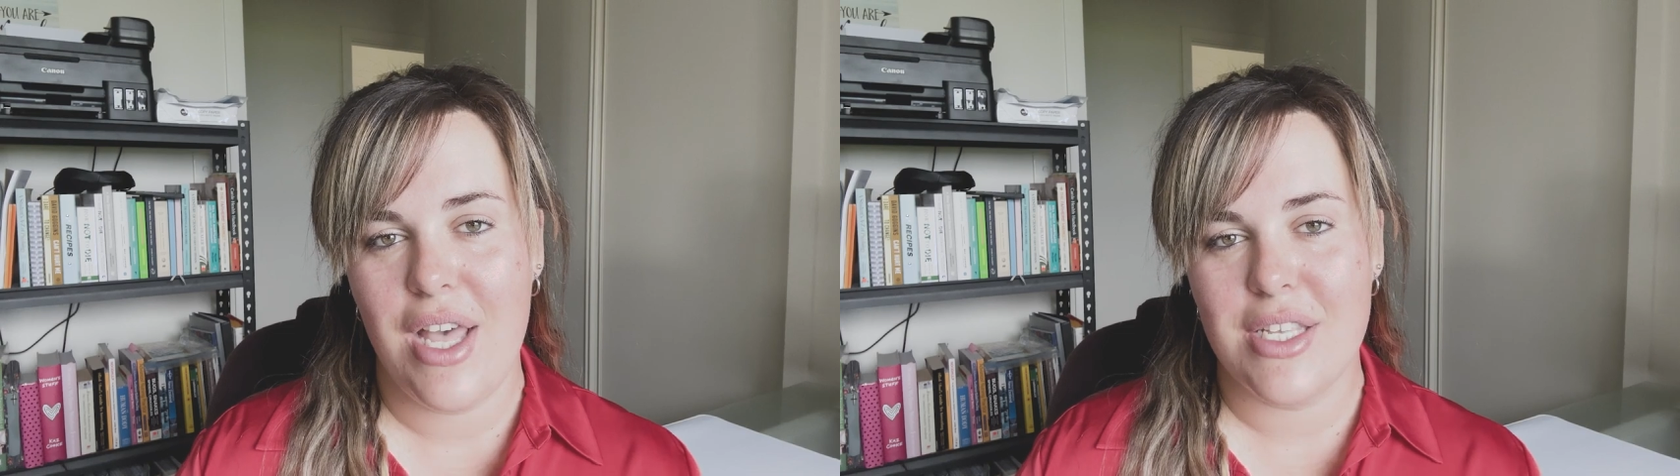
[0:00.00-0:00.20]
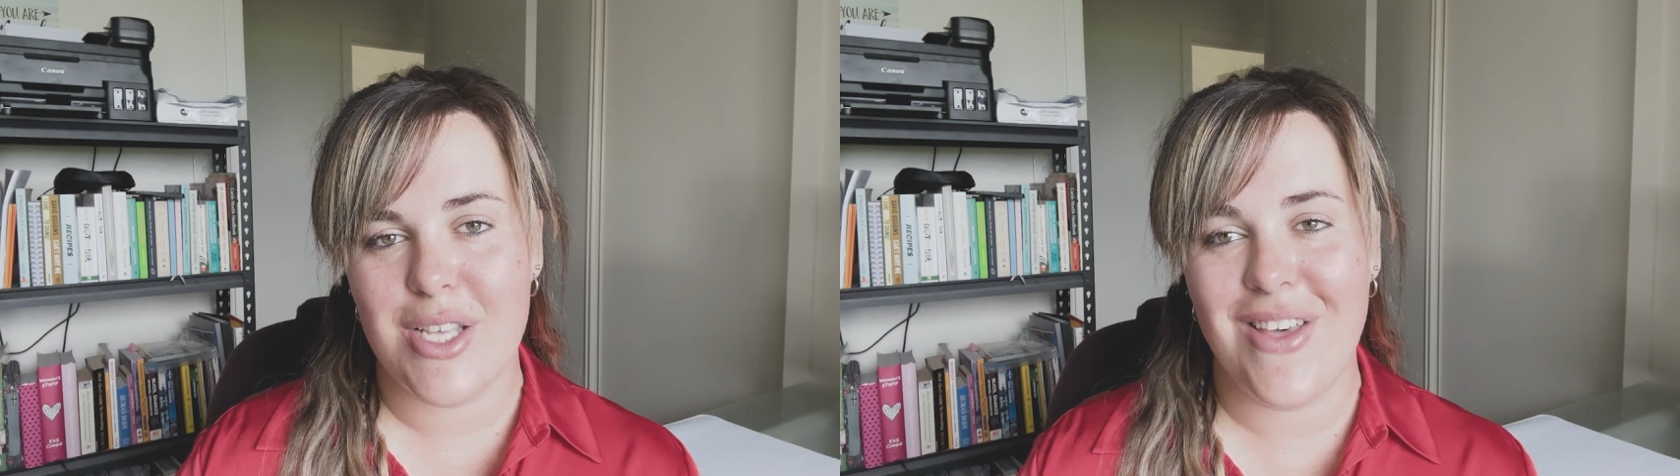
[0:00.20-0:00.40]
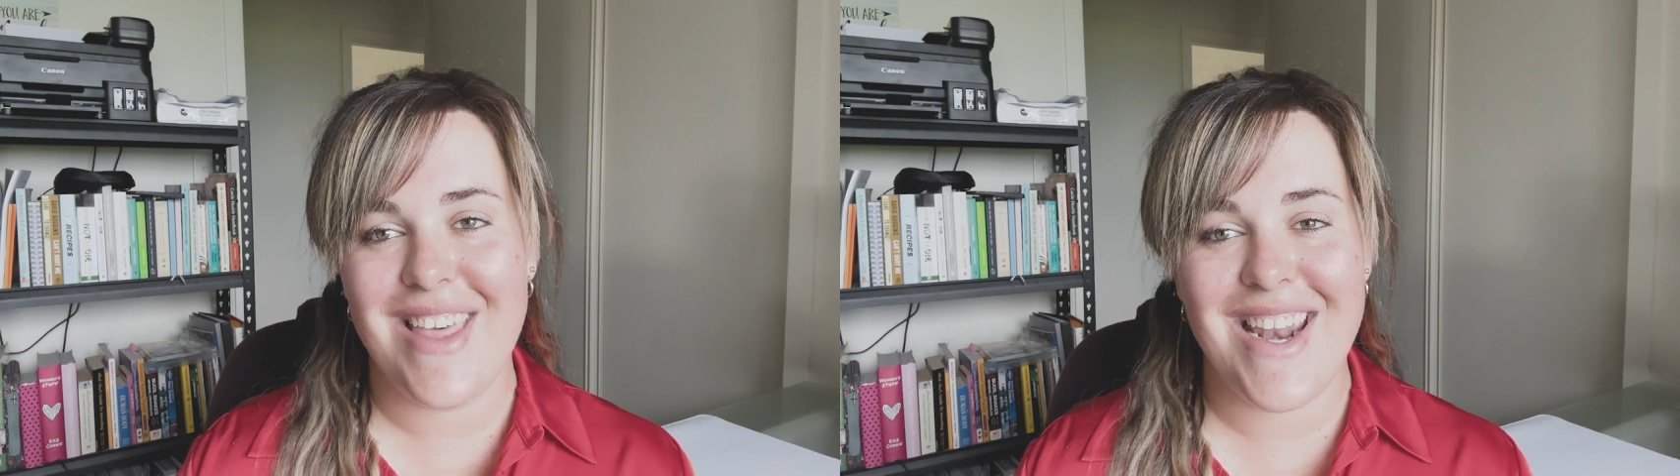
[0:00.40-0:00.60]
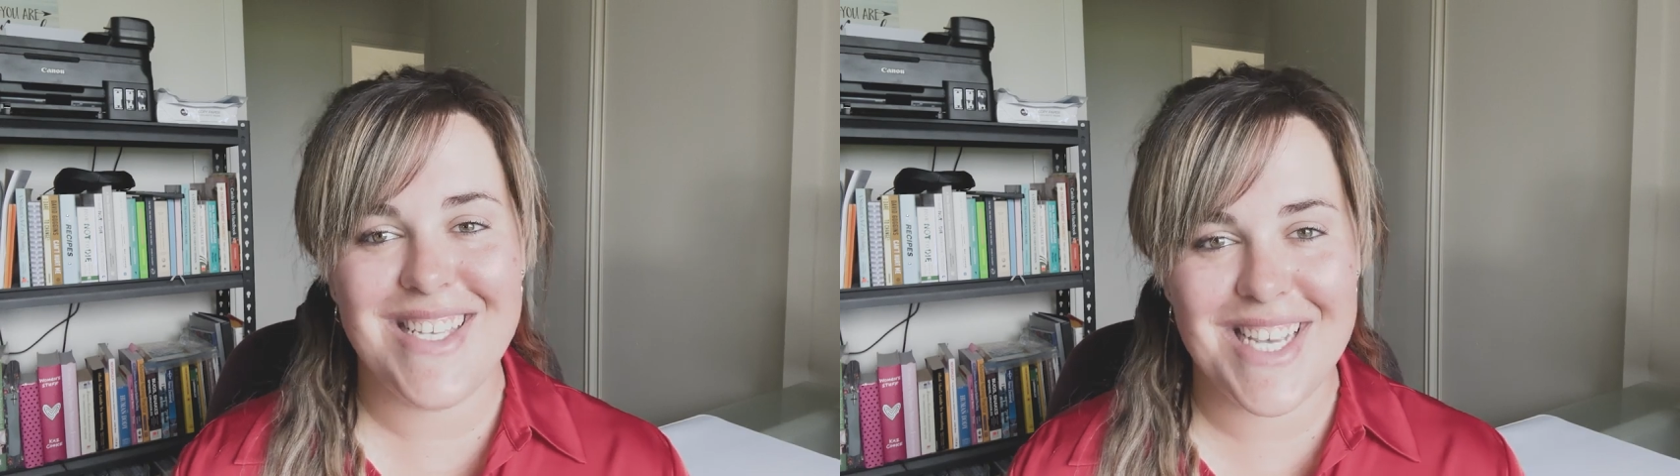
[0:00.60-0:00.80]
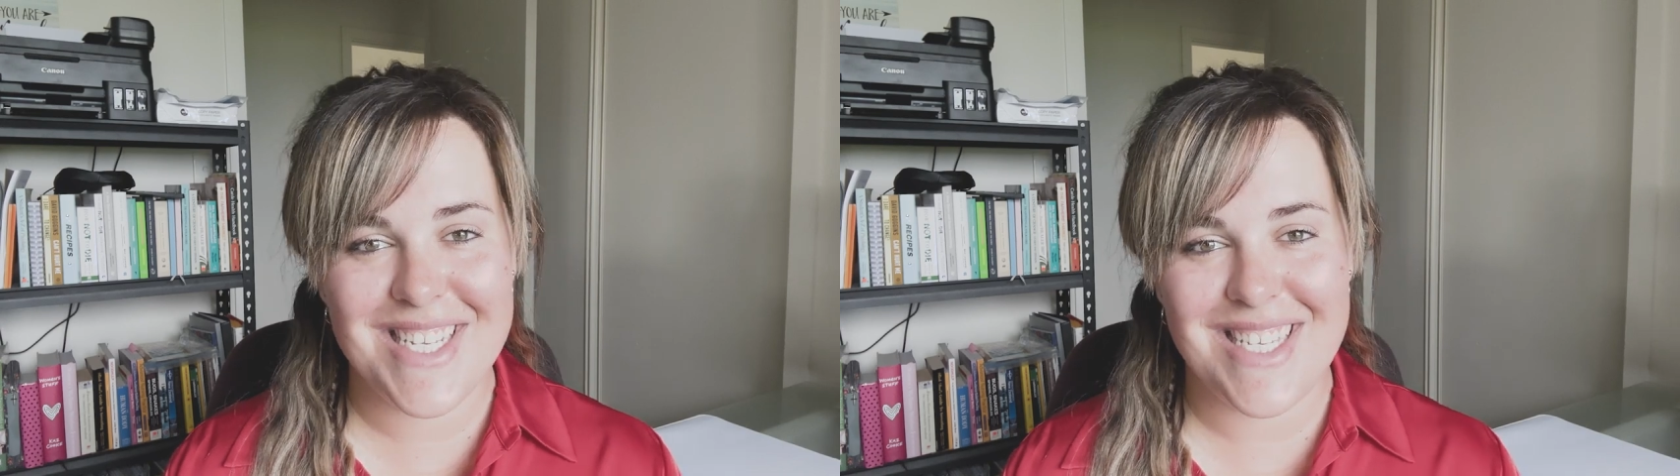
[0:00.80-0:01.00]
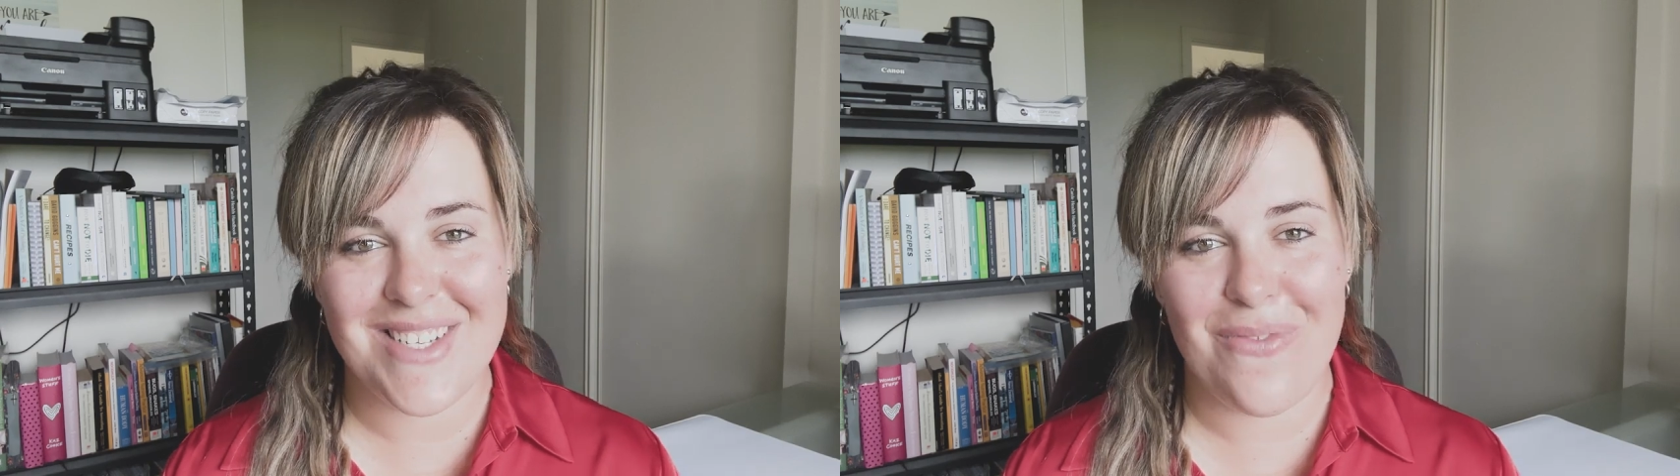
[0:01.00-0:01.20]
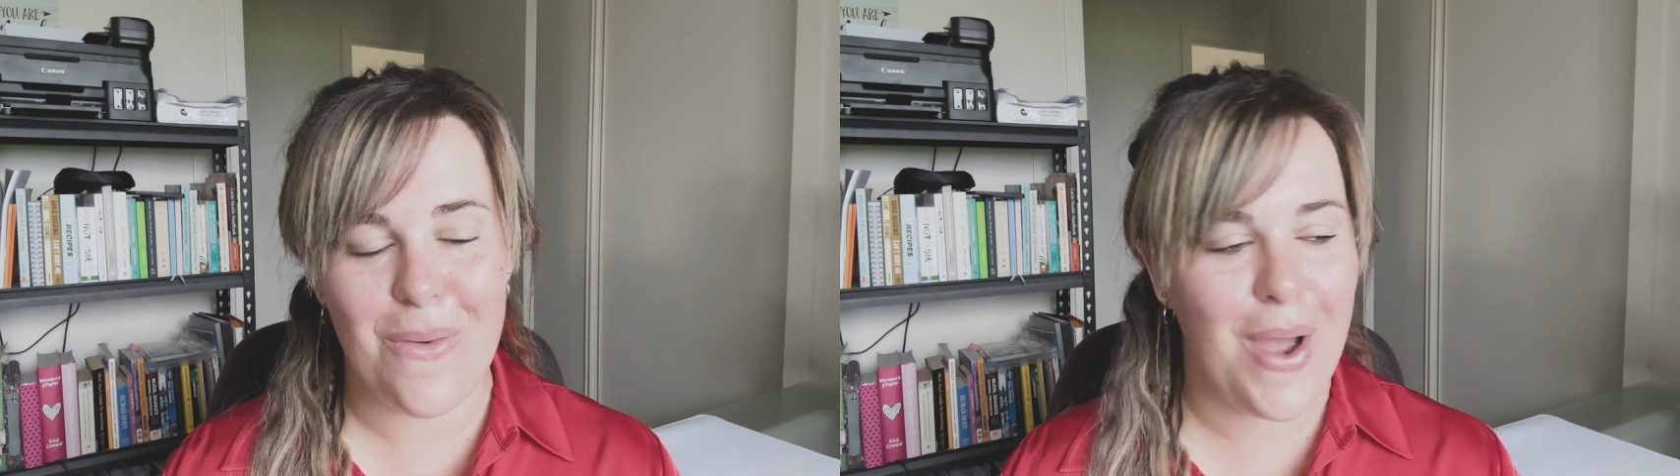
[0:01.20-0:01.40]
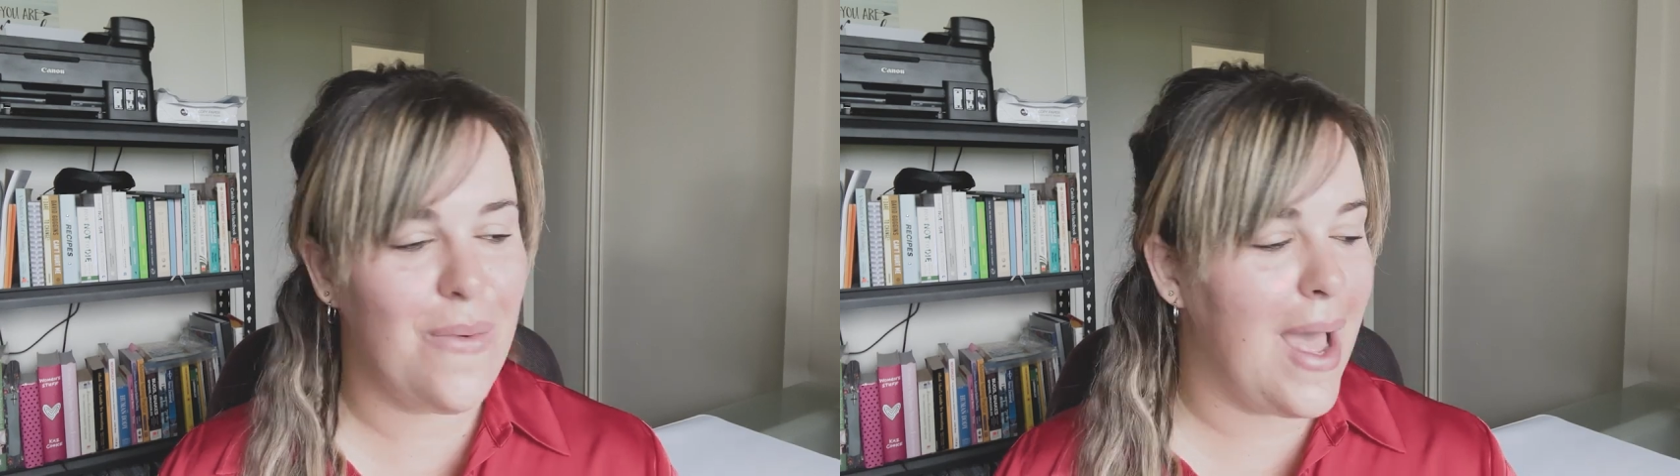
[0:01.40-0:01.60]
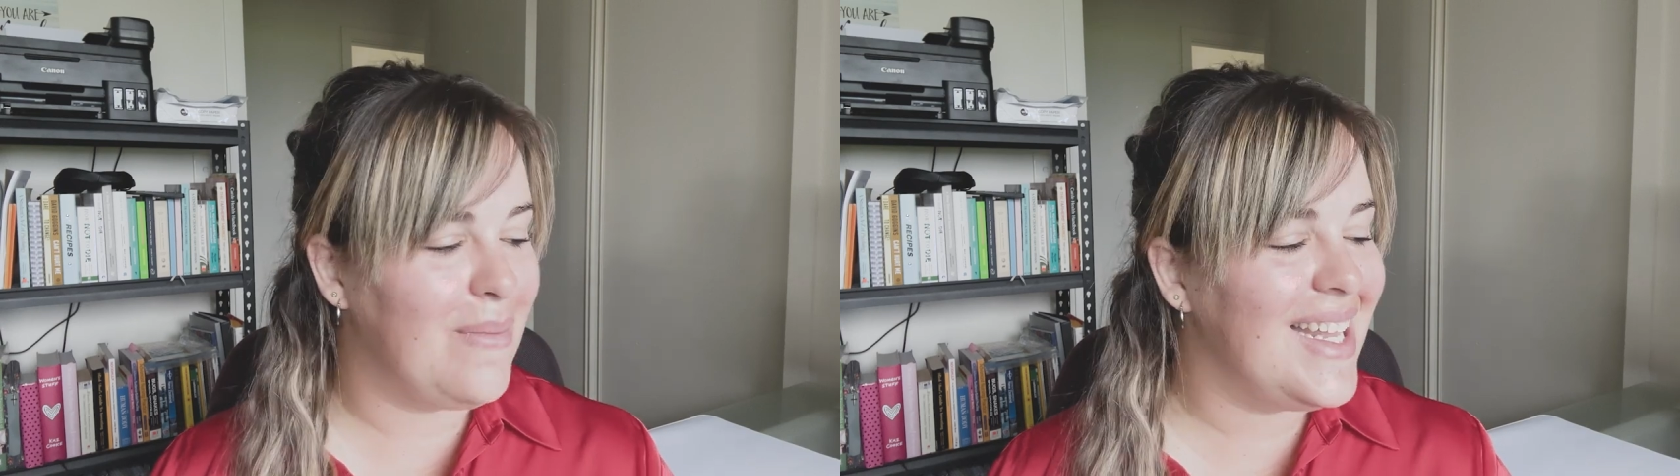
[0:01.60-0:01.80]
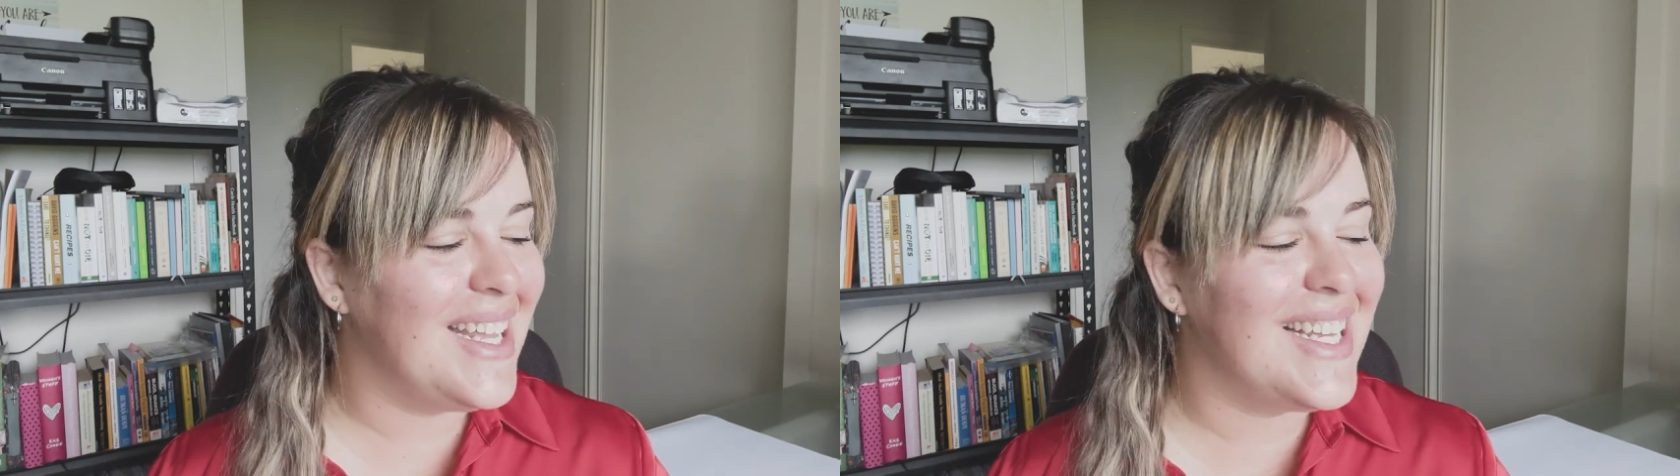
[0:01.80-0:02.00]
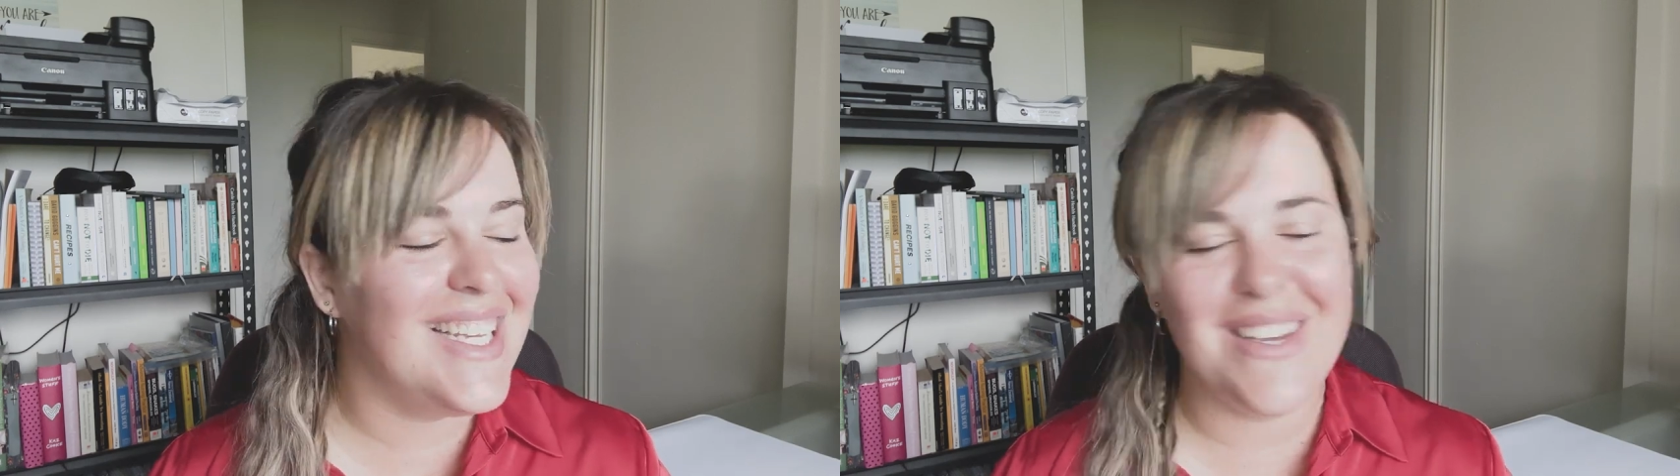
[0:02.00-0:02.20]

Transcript: So that is it for my rambling